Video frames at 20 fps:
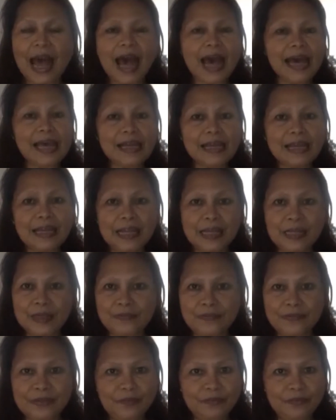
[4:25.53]
I
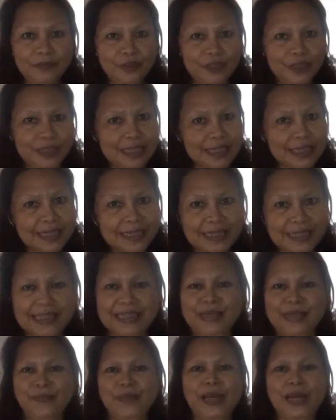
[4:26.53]
love the four
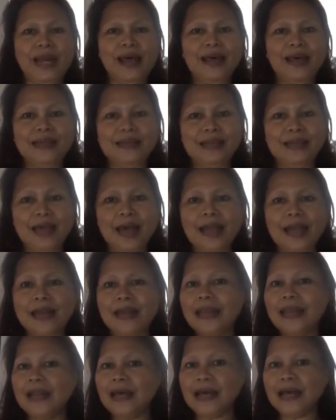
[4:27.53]
seasons in Milan. I
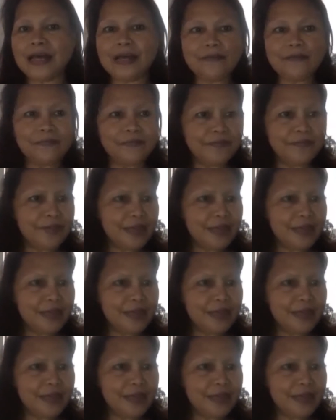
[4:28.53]
love